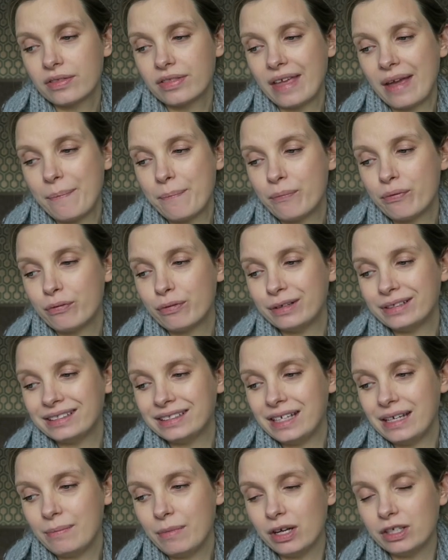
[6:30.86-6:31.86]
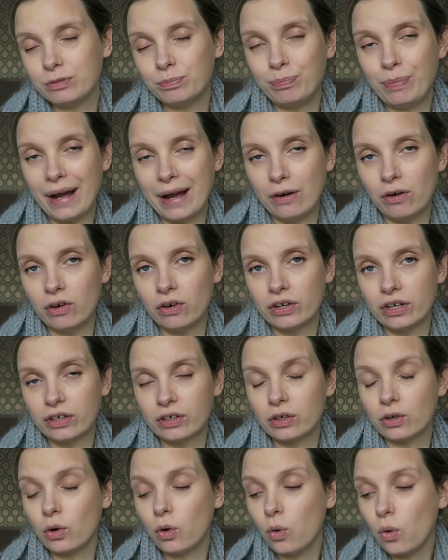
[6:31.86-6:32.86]
they're pretty much bang on,
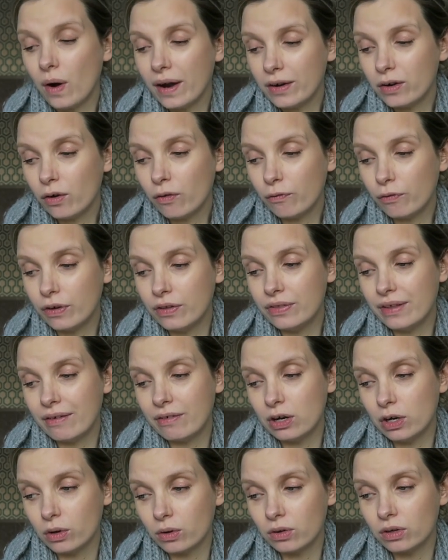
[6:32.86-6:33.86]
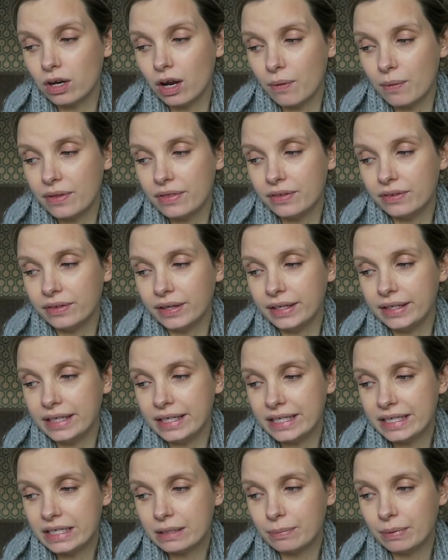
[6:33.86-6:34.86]
and quite often they're a lot lower than they
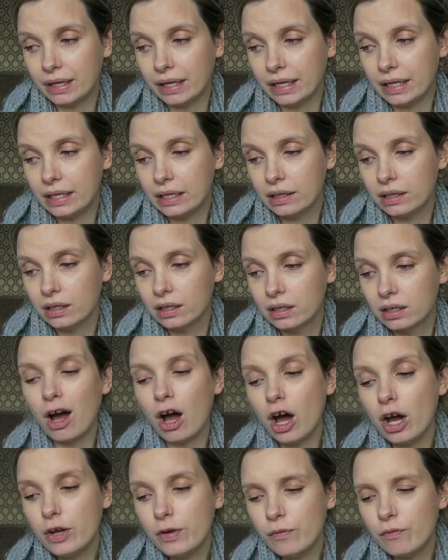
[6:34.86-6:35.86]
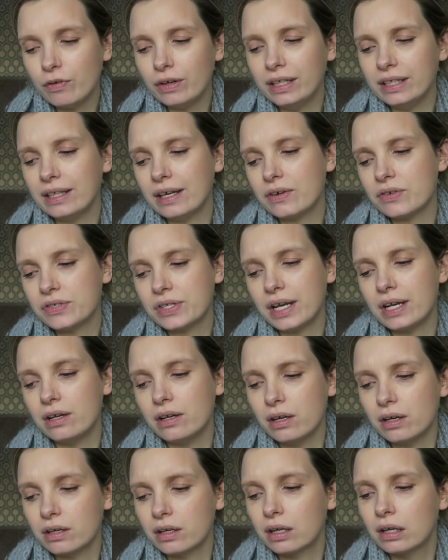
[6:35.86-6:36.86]
need to be. Hopefully they'll say,
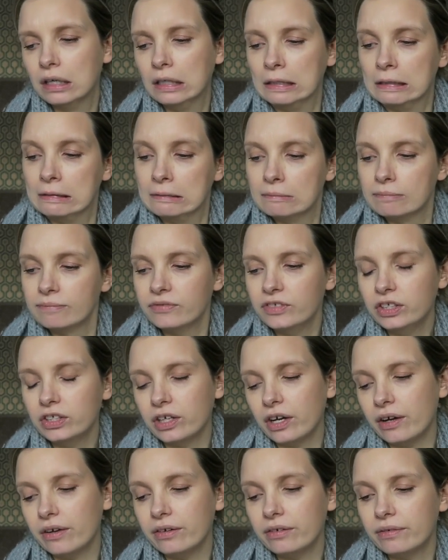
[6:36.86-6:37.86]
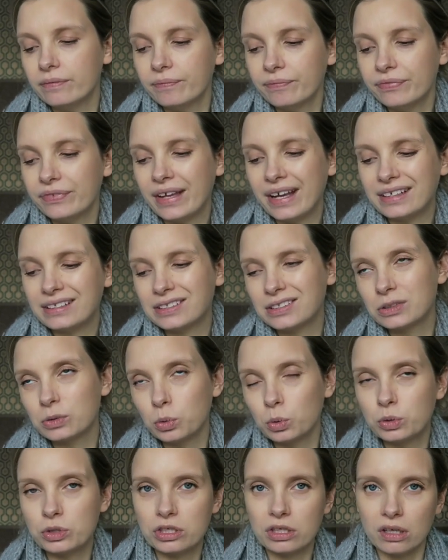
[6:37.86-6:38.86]
look, you know, they're
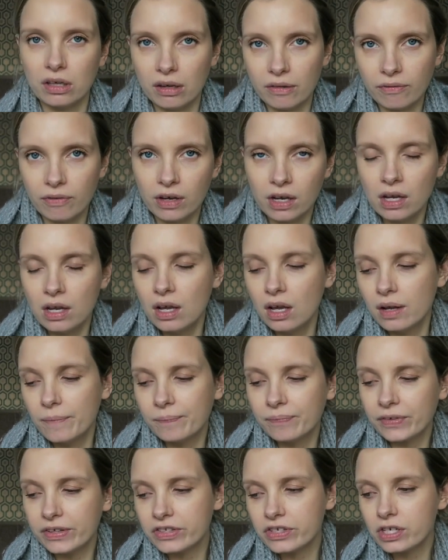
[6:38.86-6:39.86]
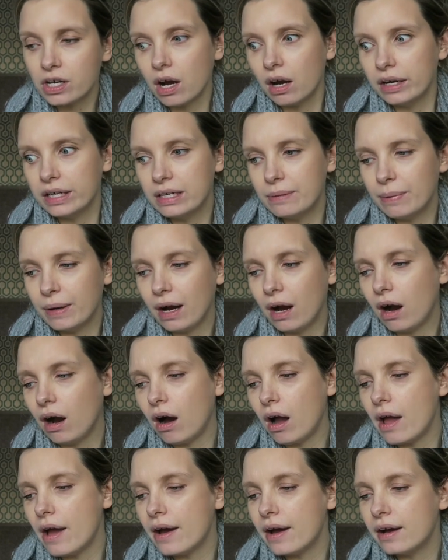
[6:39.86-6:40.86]
sort of a tiny bit
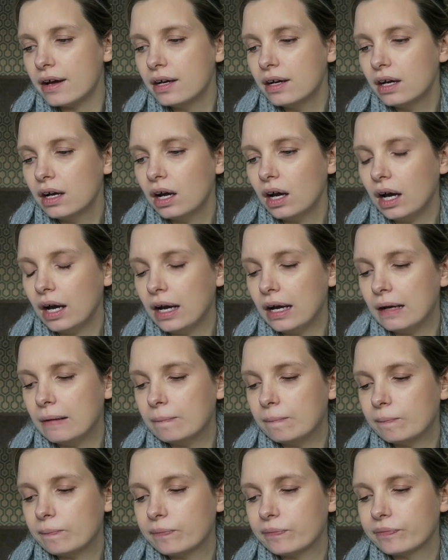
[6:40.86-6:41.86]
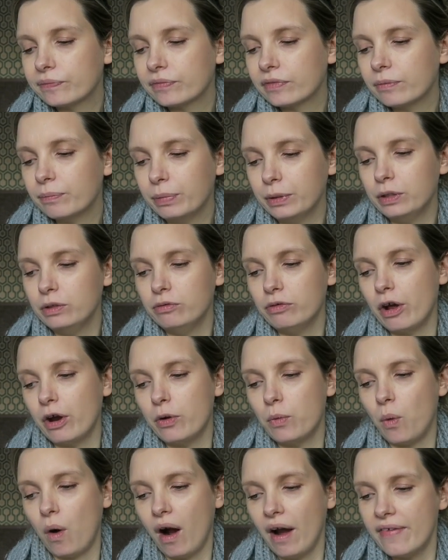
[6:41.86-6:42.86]
higher, but you
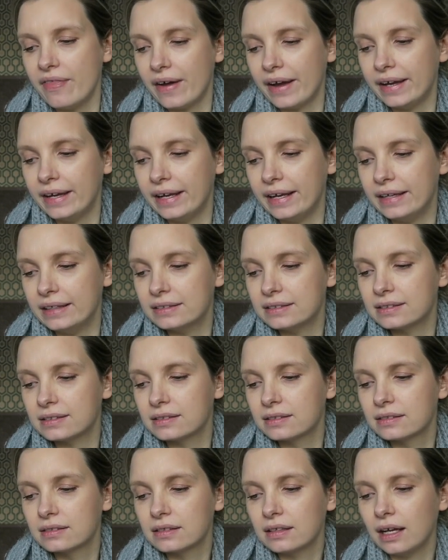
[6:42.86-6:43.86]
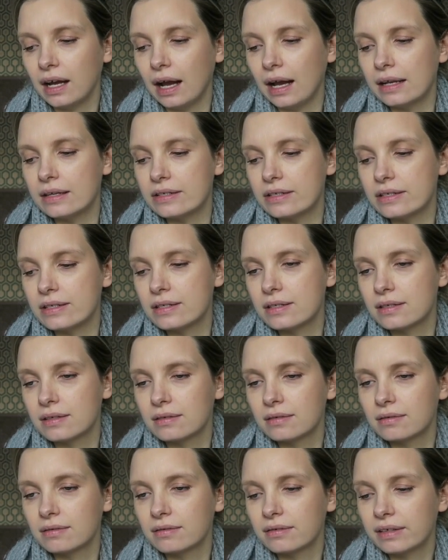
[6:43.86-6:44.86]
know why that is, and
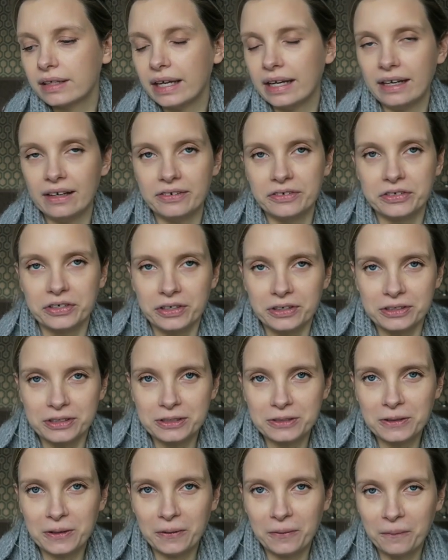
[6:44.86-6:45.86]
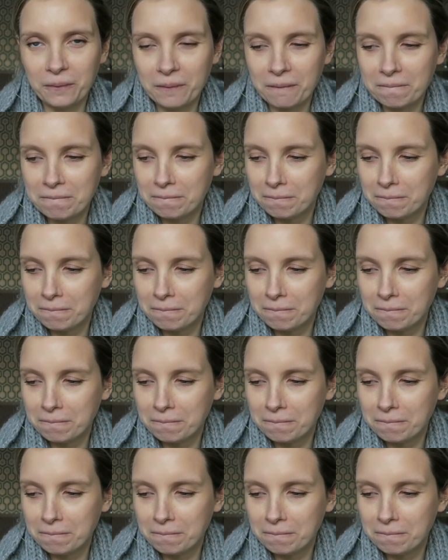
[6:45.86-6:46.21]
get it under control.